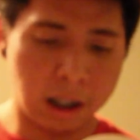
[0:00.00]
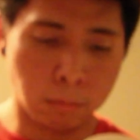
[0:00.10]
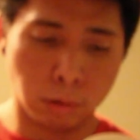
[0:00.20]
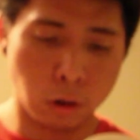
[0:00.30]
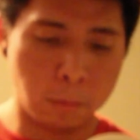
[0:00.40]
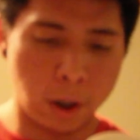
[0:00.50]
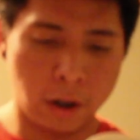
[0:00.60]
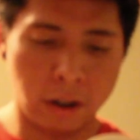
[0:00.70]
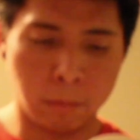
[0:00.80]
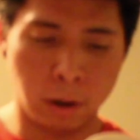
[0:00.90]
and
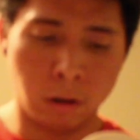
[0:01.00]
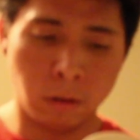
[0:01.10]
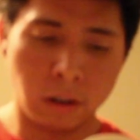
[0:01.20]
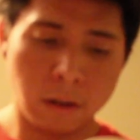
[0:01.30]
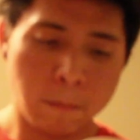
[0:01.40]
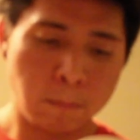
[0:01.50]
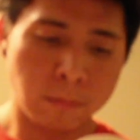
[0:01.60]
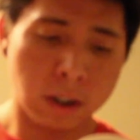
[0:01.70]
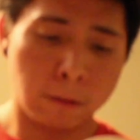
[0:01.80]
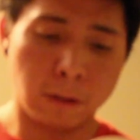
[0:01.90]
blueberry.
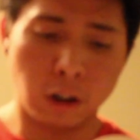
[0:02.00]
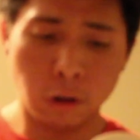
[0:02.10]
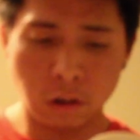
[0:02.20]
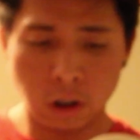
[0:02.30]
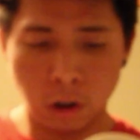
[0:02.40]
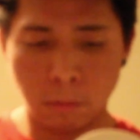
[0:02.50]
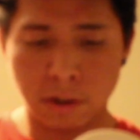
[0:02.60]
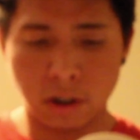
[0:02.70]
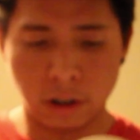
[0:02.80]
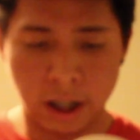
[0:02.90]
For 2
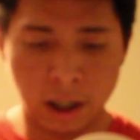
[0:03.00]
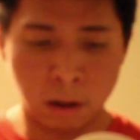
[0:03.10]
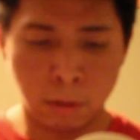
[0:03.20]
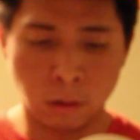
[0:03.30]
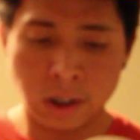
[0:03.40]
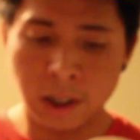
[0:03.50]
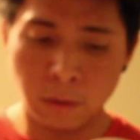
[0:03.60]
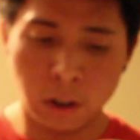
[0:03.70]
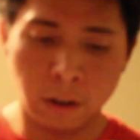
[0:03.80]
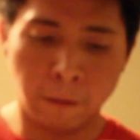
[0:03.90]
scoops you're getting about
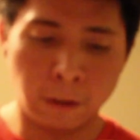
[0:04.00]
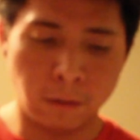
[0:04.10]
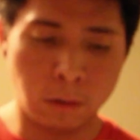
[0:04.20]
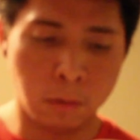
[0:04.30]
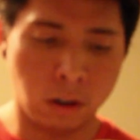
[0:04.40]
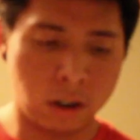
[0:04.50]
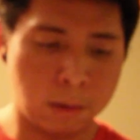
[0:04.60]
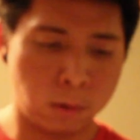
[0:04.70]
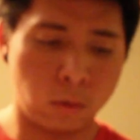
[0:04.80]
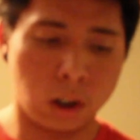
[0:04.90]
750
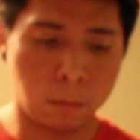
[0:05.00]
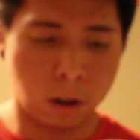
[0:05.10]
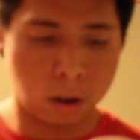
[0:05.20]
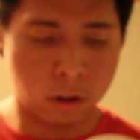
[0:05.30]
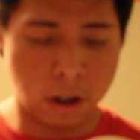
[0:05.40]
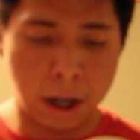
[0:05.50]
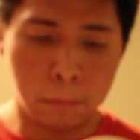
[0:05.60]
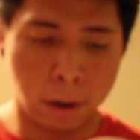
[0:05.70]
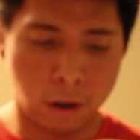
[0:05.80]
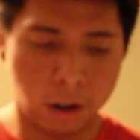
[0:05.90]
milligrams for the
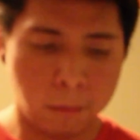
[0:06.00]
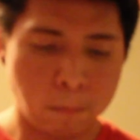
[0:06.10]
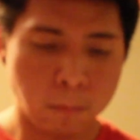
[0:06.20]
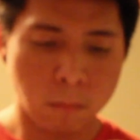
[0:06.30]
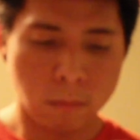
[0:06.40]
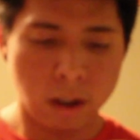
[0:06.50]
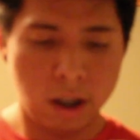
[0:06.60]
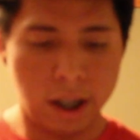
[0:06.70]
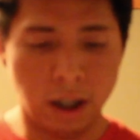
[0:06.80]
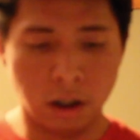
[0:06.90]
cranberry
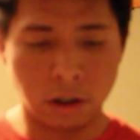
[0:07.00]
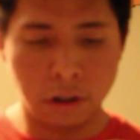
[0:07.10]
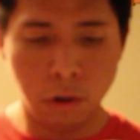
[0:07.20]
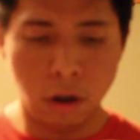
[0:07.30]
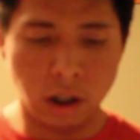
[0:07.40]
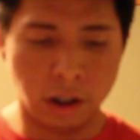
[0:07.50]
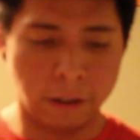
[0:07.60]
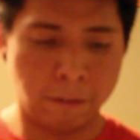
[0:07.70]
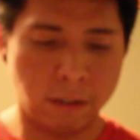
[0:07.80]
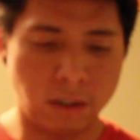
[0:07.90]
and
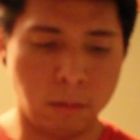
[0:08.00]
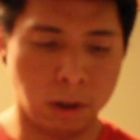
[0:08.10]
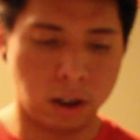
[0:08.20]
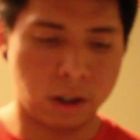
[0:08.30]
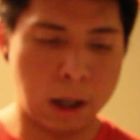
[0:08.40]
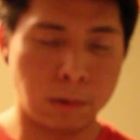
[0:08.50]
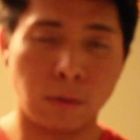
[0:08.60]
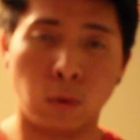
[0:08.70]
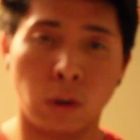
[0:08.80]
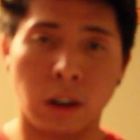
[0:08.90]
250 milligrams
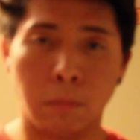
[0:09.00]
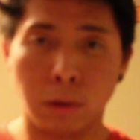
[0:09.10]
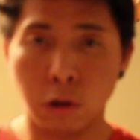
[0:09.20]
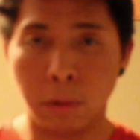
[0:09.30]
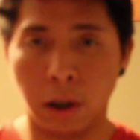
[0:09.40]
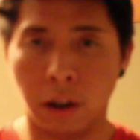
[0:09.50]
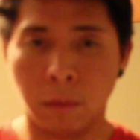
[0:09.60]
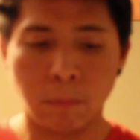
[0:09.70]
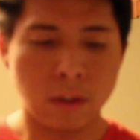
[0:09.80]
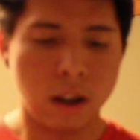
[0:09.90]
for the
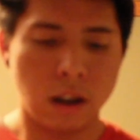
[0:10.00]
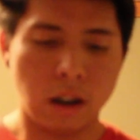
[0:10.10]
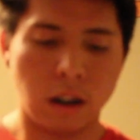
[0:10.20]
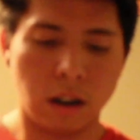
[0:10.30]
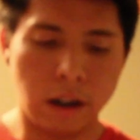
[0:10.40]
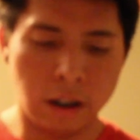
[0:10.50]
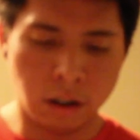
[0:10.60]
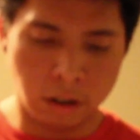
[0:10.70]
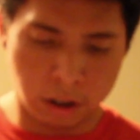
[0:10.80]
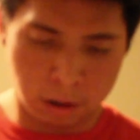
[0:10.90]
blueberry.
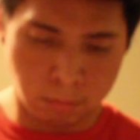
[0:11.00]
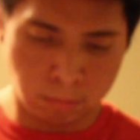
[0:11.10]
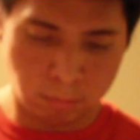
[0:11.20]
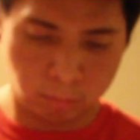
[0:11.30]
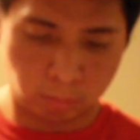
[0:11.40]
And